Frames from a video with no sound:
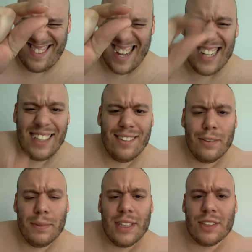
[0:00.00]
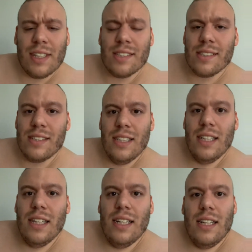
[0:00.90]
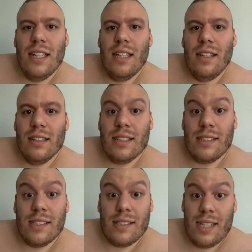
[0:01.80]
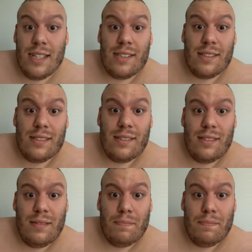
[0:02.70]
tiny little bit of trust because it's